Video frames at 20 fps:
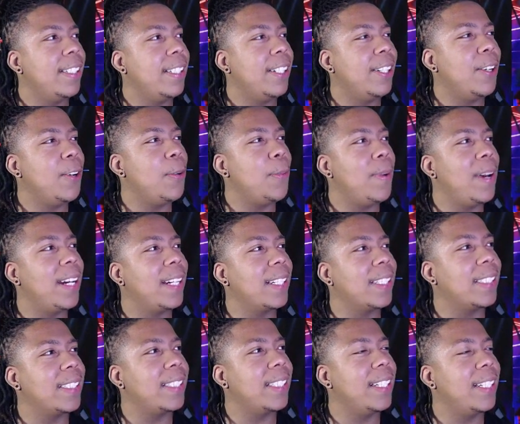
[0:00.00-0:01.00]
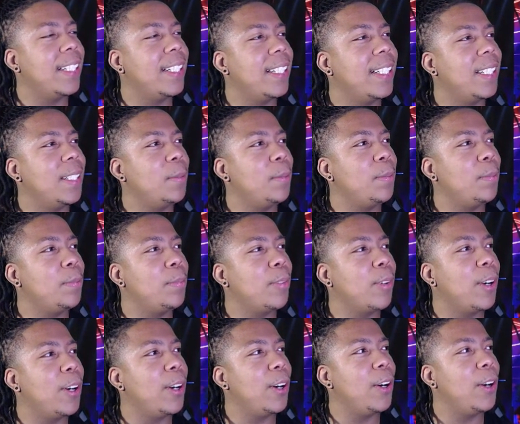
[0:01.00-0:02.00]
Oh Straight to that boy God,
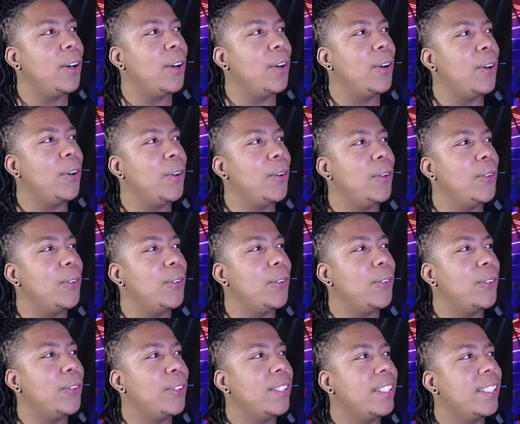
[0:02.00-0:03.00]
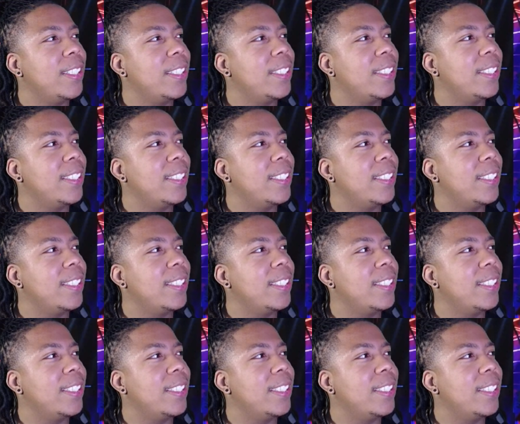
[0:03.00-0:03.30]
Bro. Uh oh.